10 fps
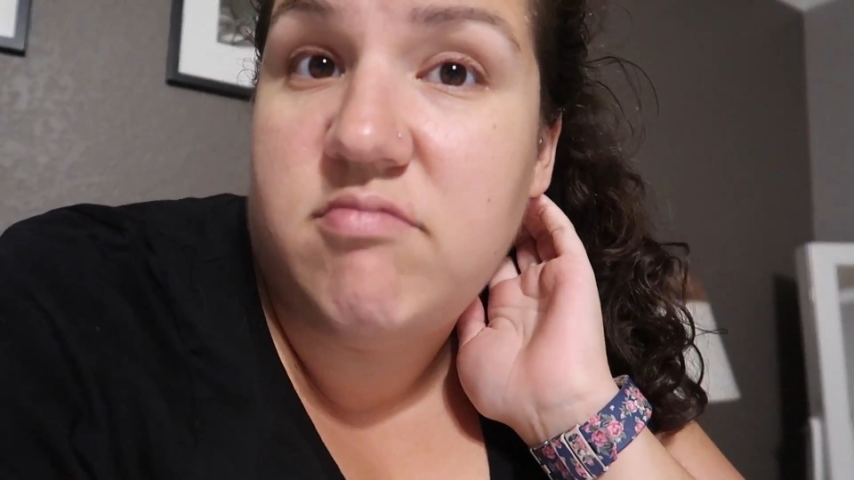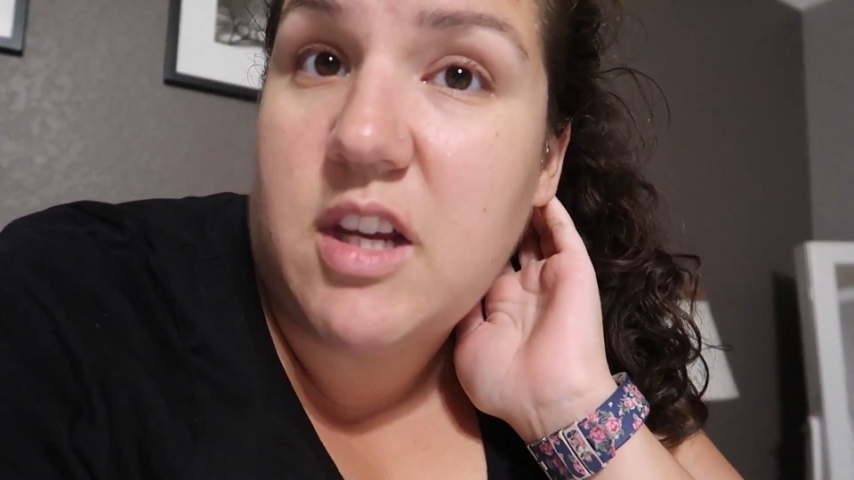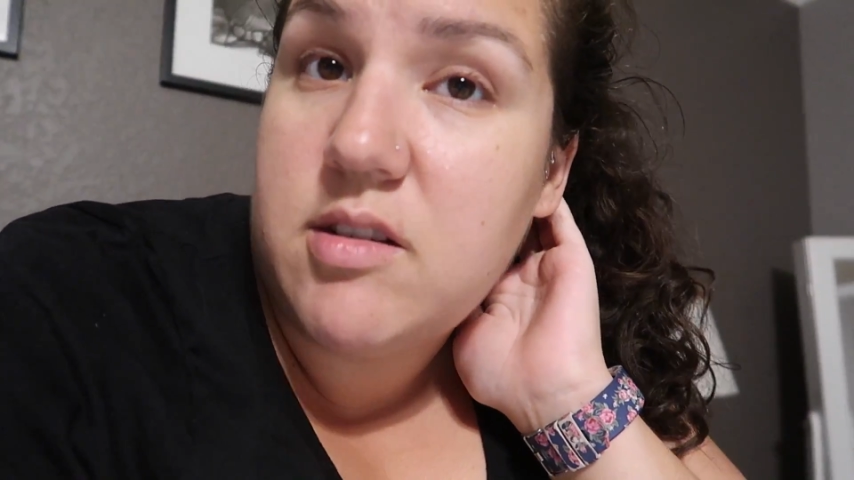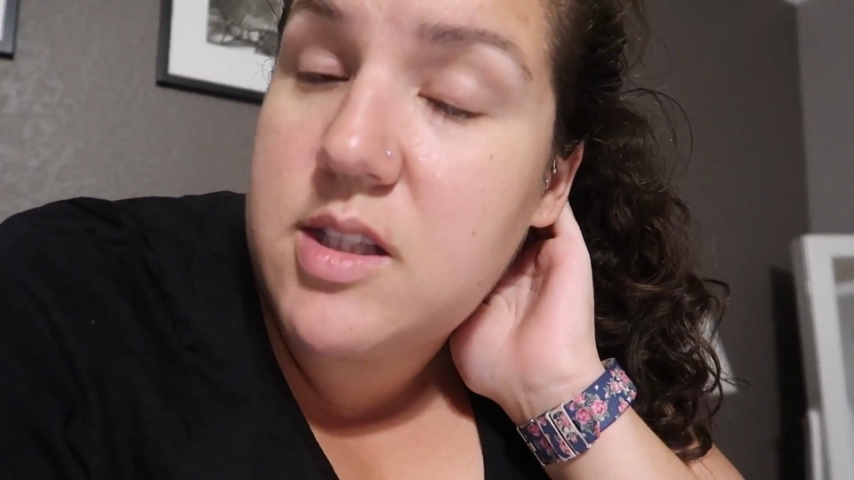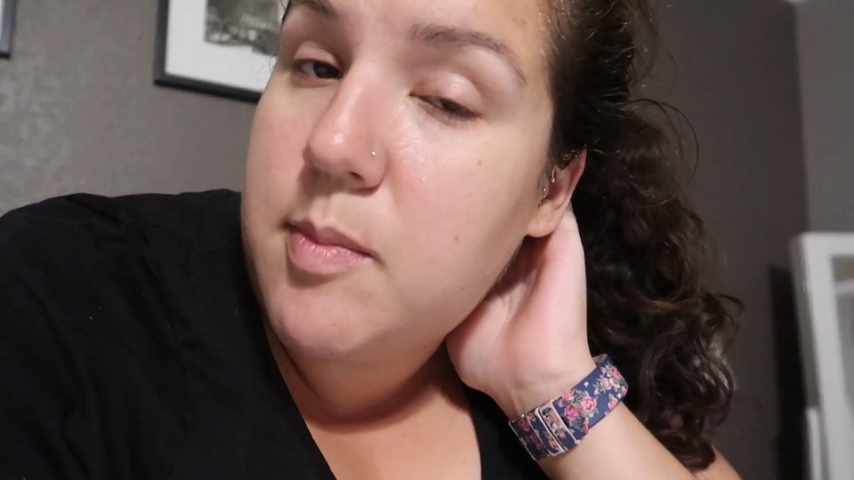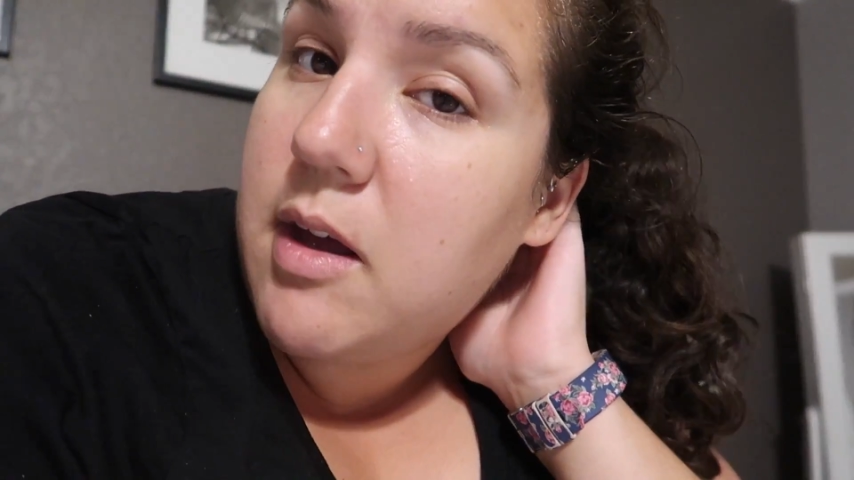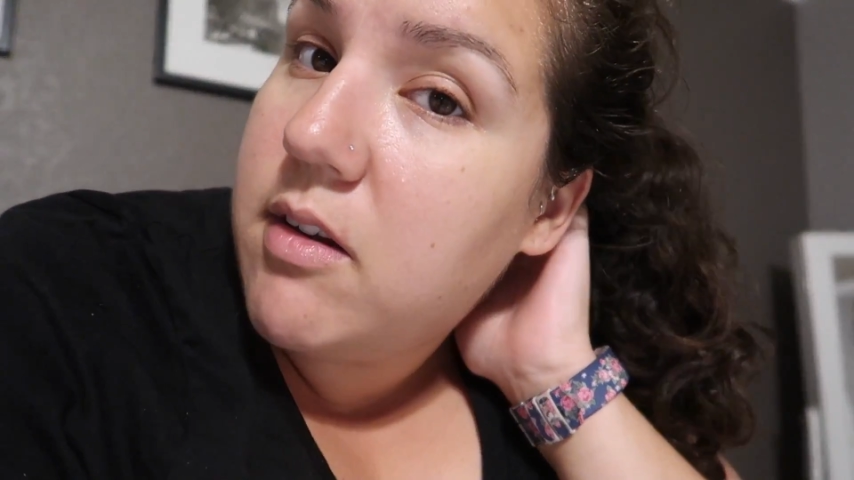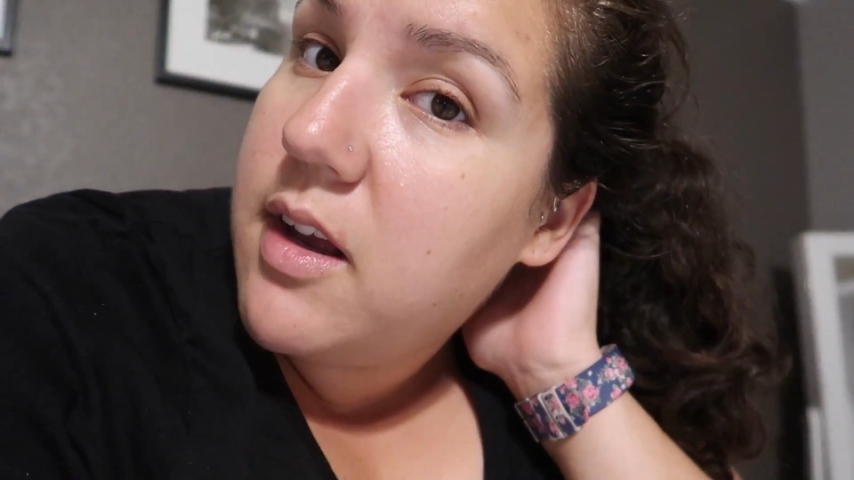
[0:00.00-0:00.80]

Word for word: that was about